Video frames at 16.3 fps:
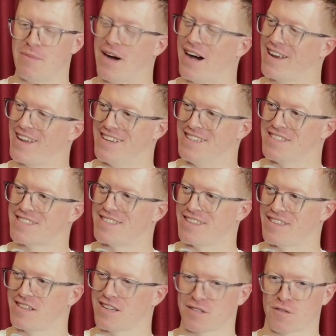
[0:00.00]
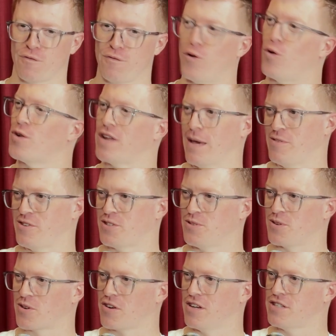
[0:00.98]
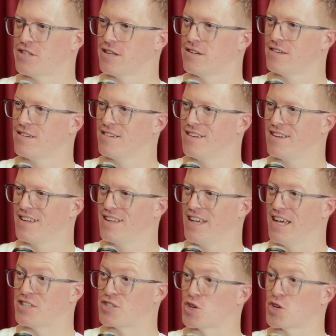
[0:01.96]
mana instant that does 4 damage to a creature. It's